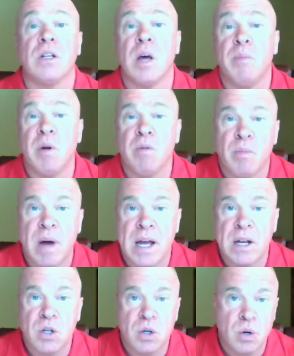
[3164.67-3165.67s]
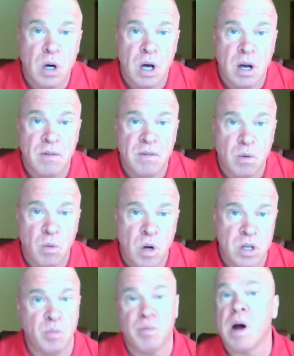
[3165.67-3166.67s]
And let me remind you of
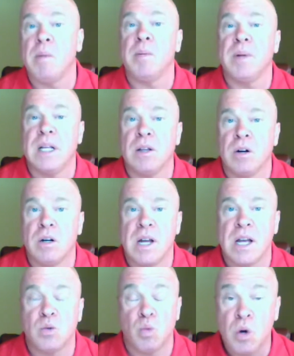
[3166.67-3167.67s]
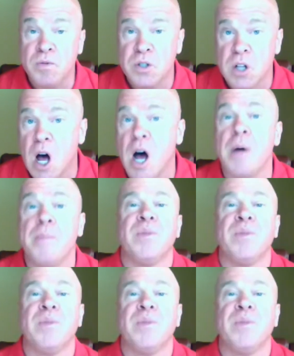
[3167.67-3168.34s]
what you probably learned as Wolff's Law,